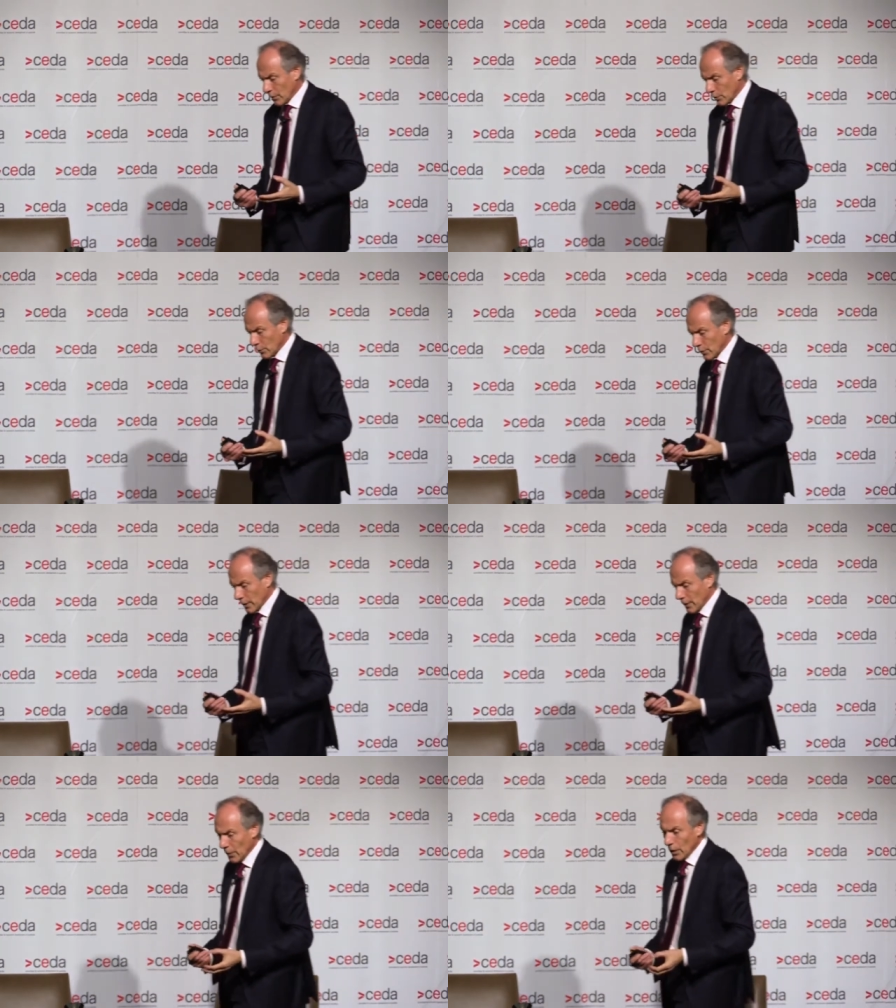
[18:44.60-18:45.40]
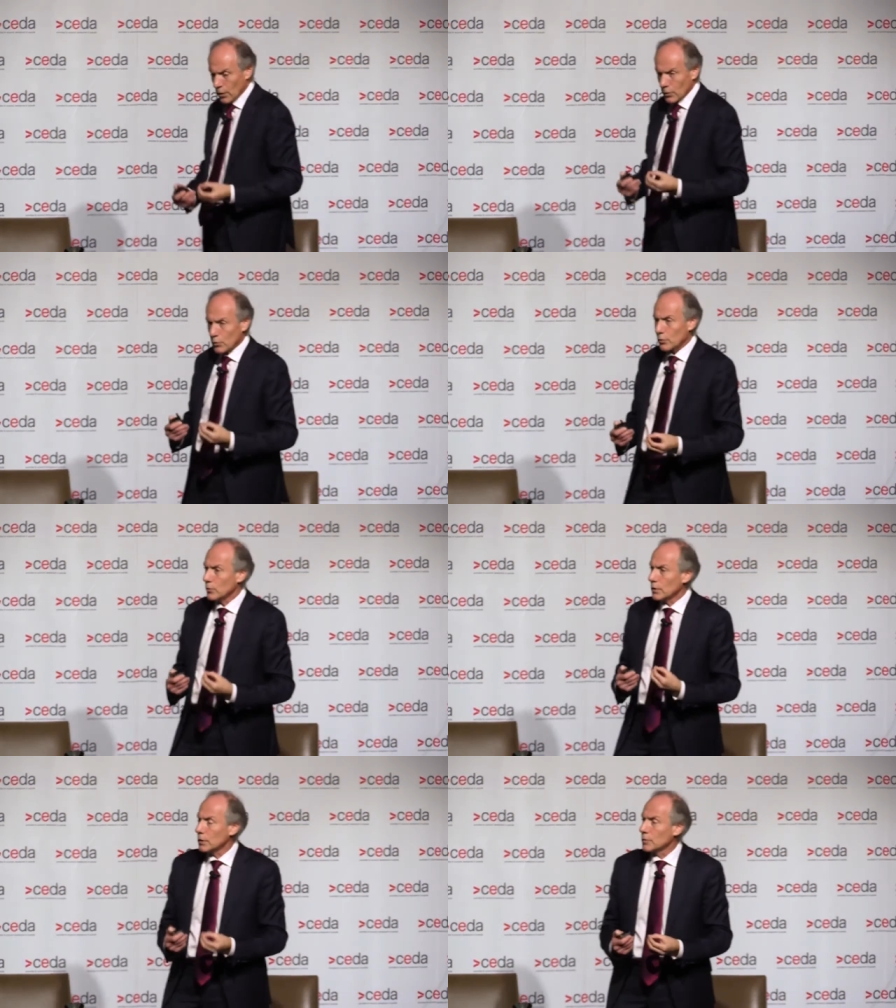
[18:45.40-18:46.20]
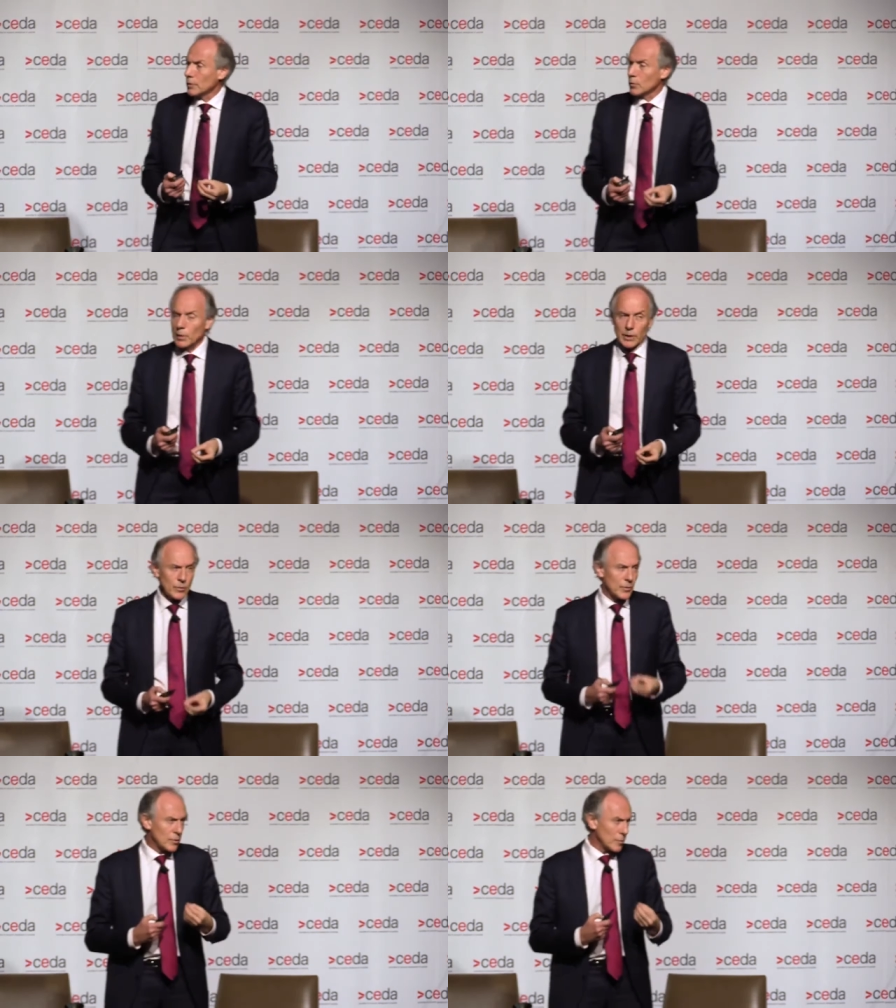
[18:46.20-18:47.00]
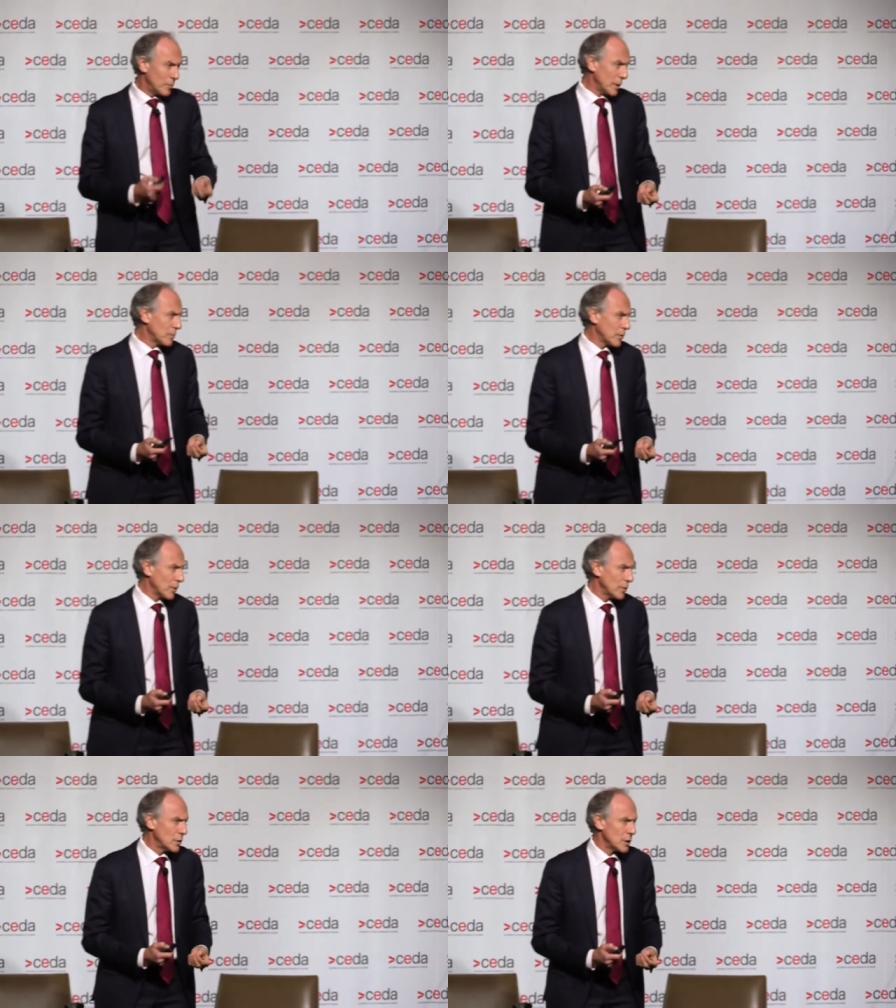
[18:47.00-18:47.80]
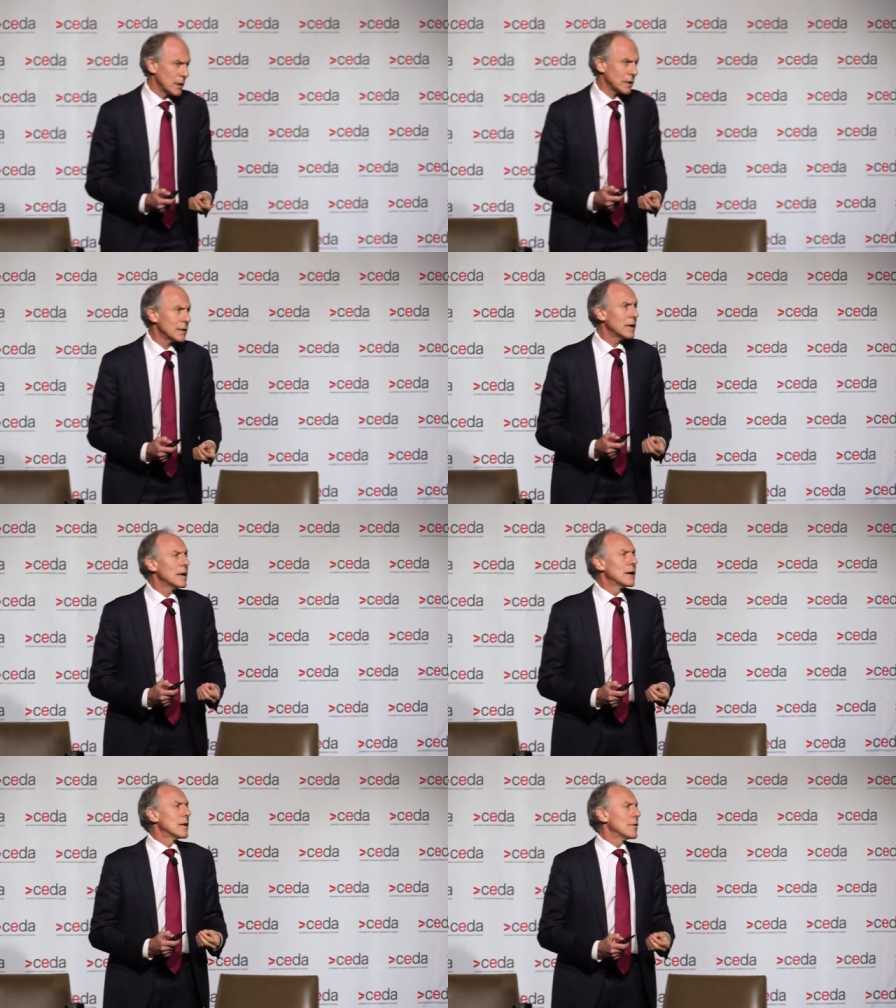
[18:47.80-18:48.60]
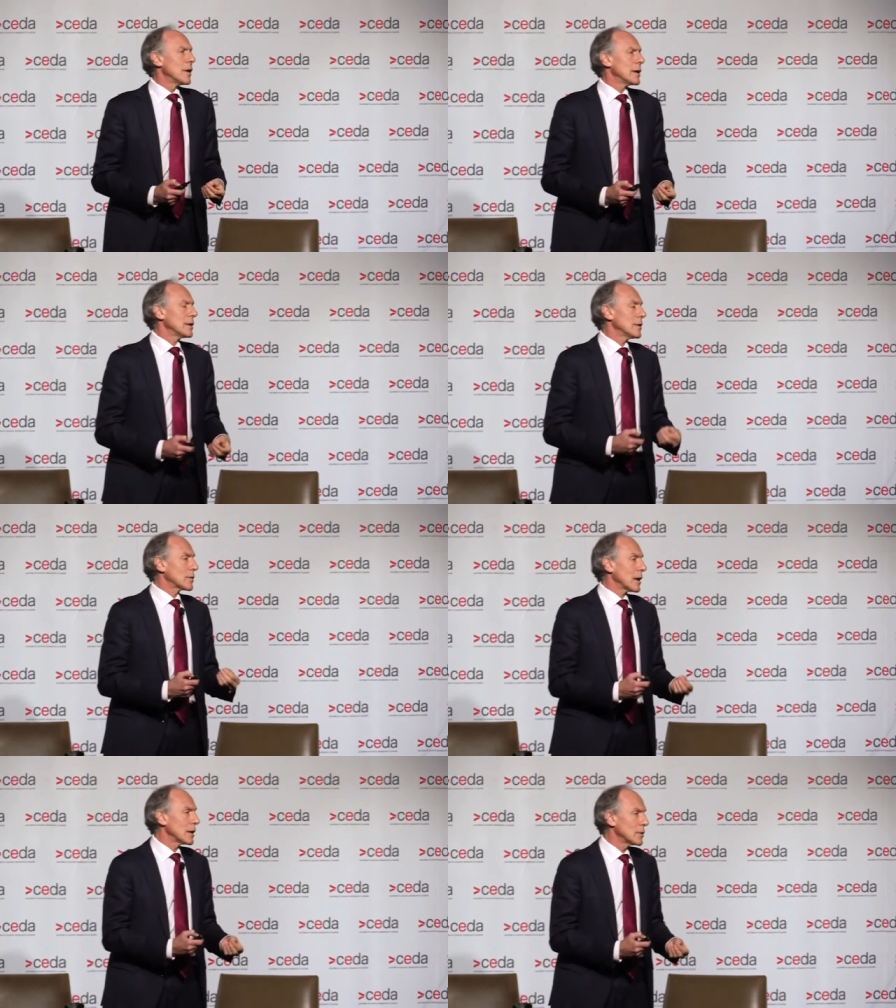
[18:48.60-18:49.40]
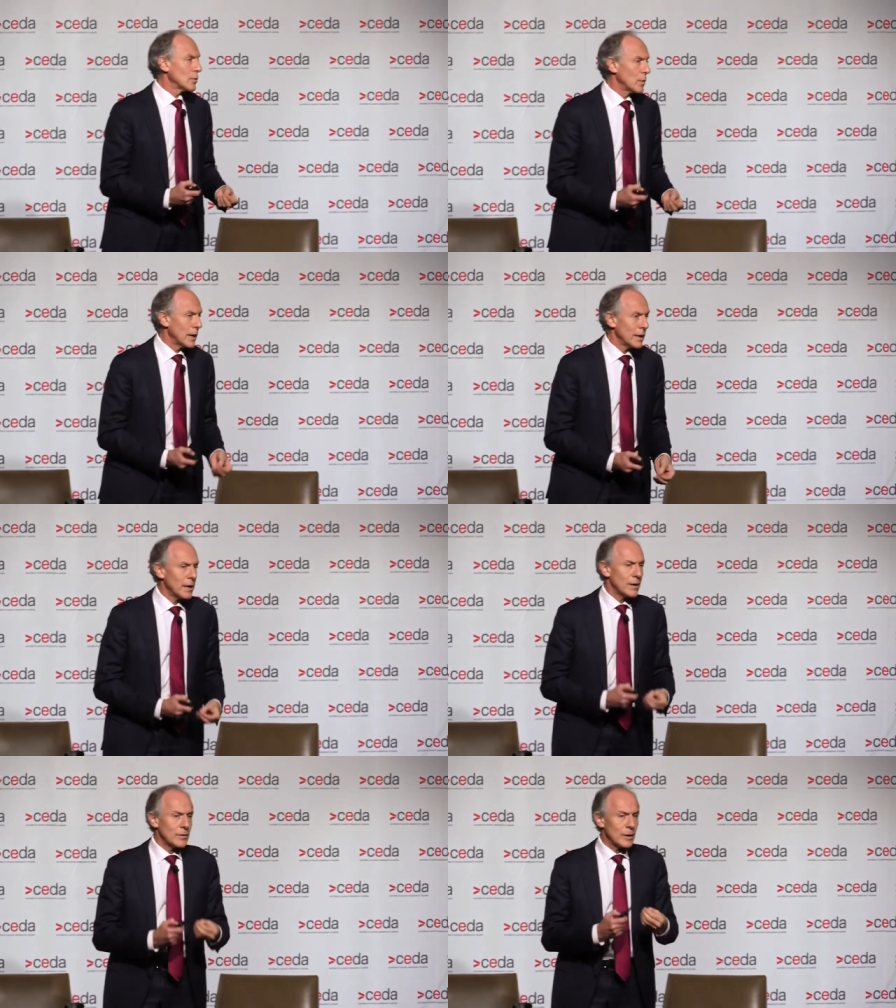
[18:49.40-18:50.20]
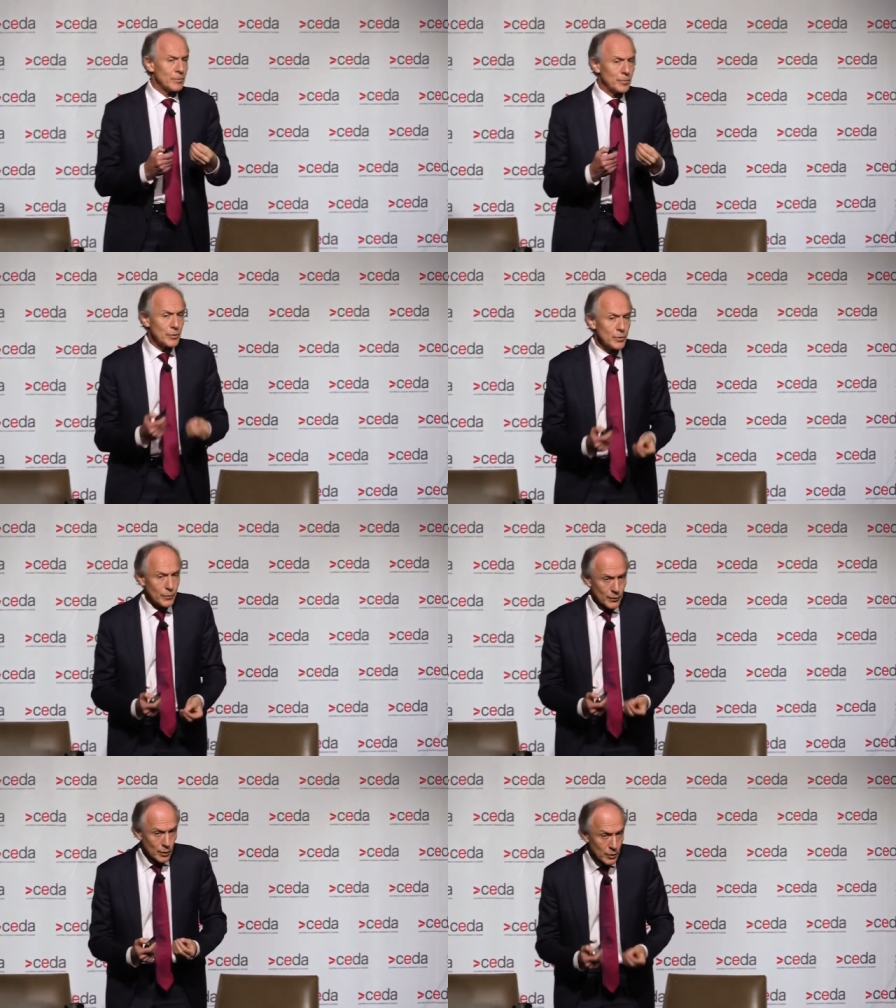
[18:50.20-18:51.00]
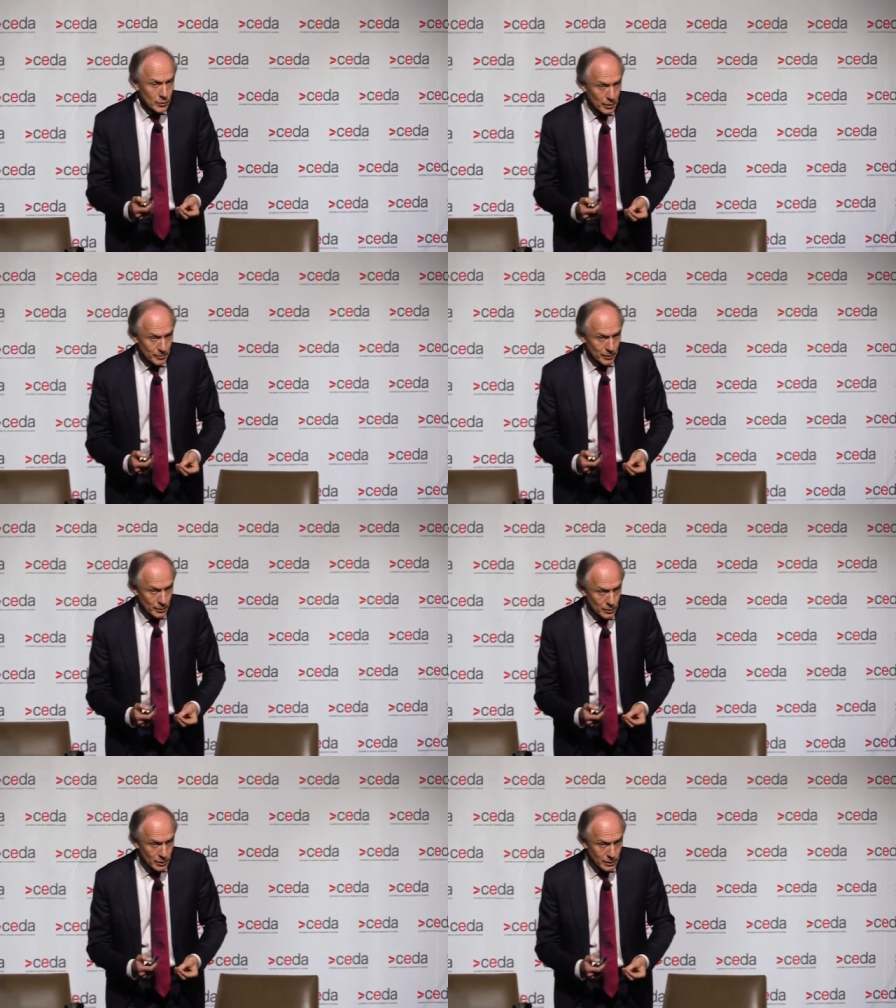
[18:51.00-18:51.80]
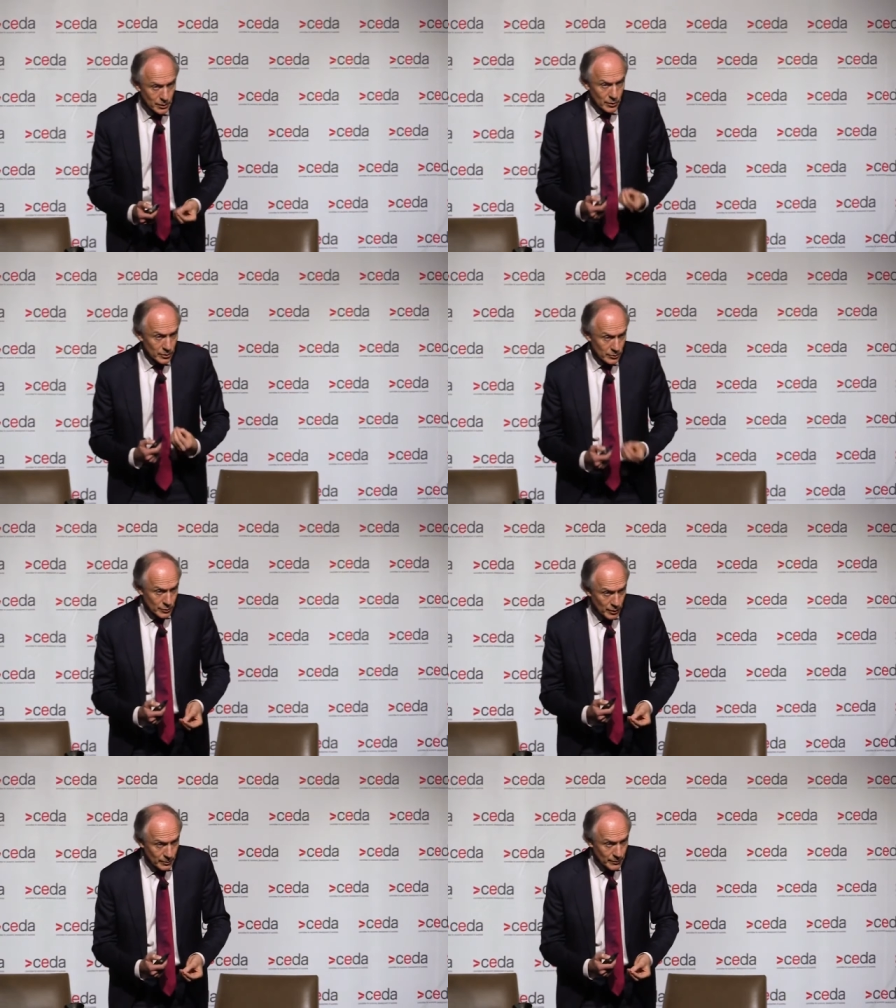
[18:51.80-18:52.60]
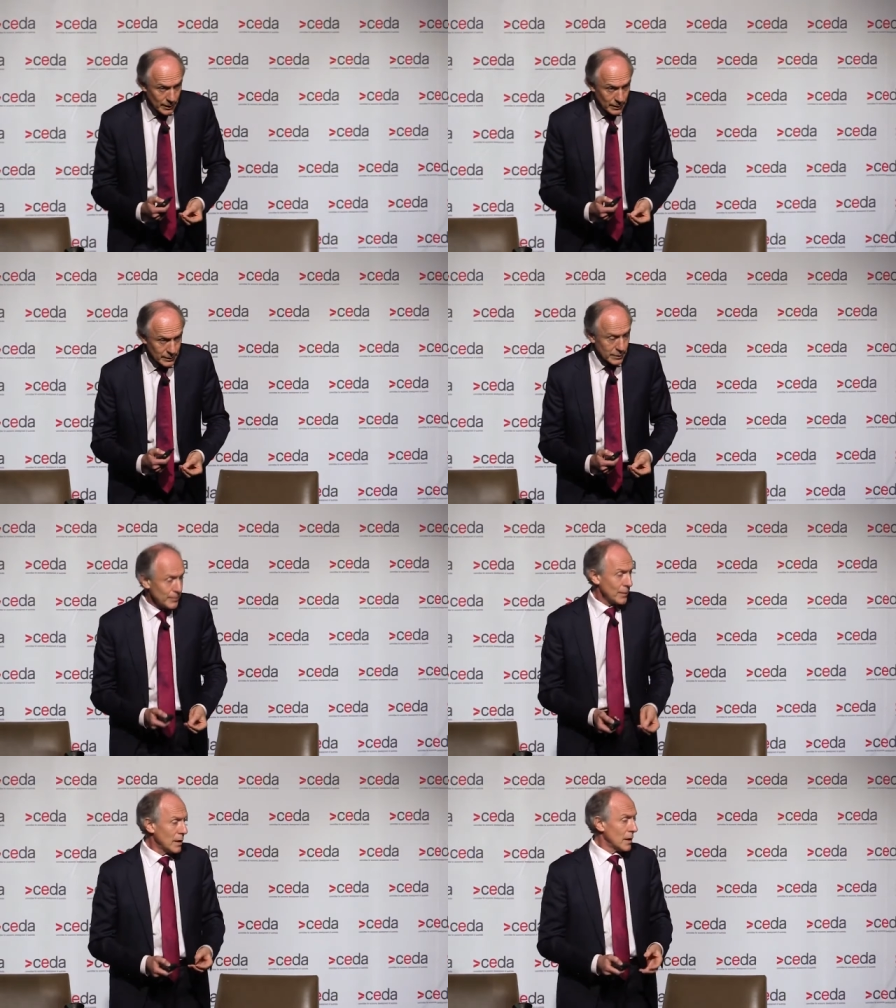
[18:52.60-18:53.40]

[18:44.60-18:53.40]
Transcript: in Victoria, you need to be aware that there's a big project that is underway as a proof of concept project in the Latrobe Valley.